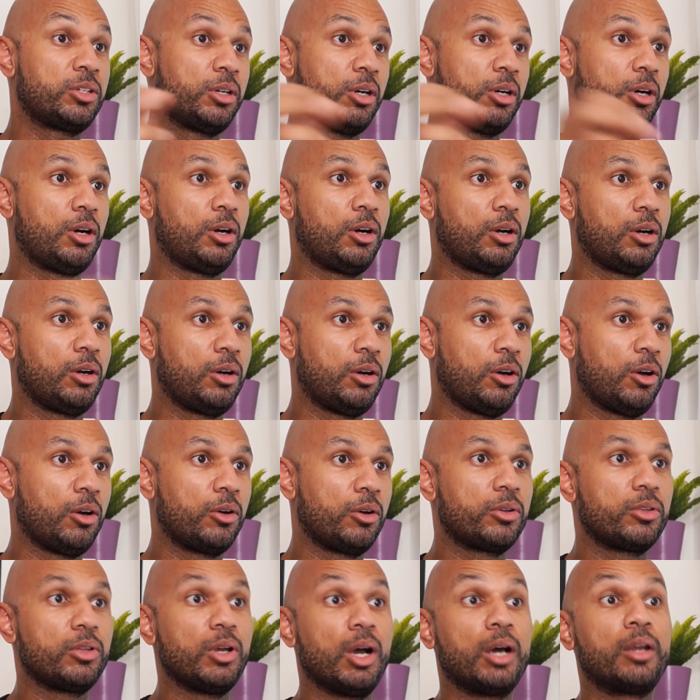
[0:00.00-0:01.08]
to
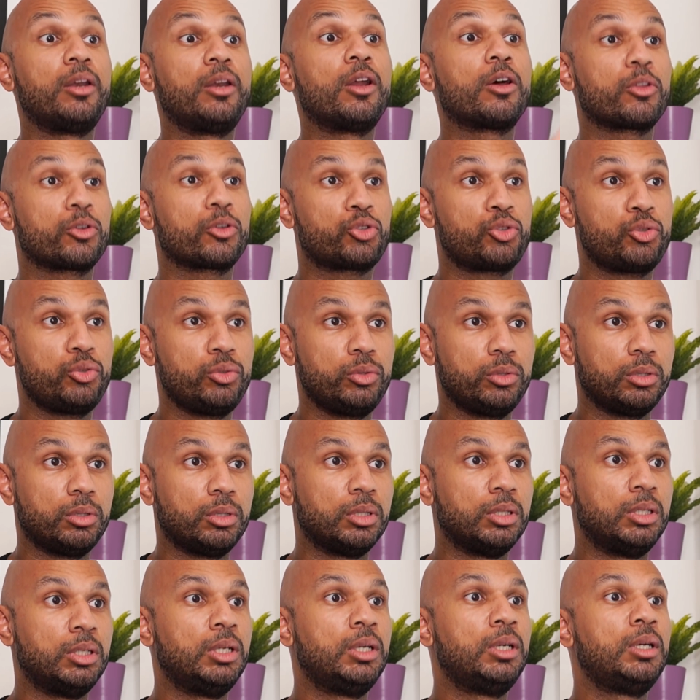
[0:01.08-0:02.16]
another tool
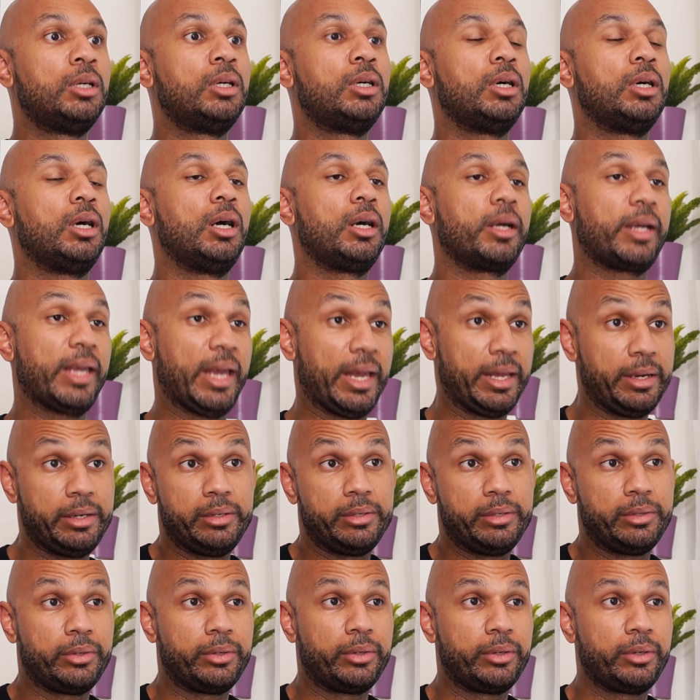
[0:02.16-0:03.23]
again?
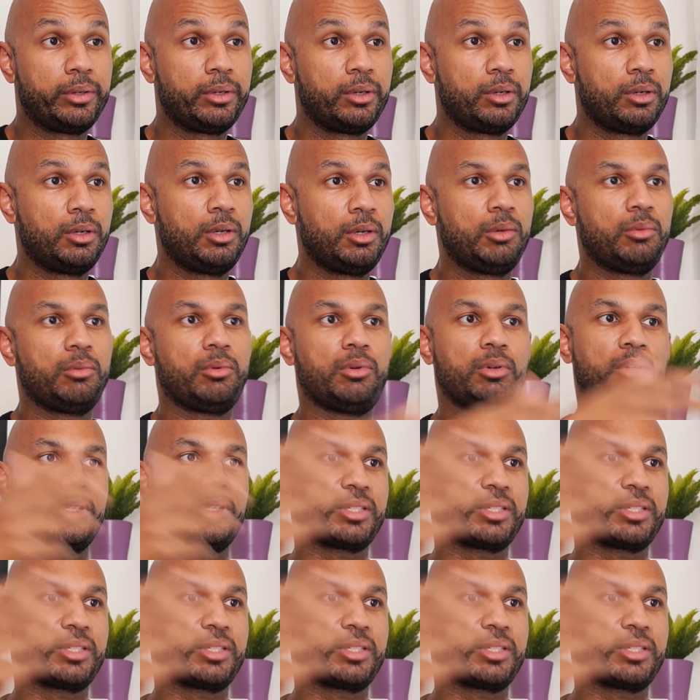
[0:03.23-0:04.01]
Will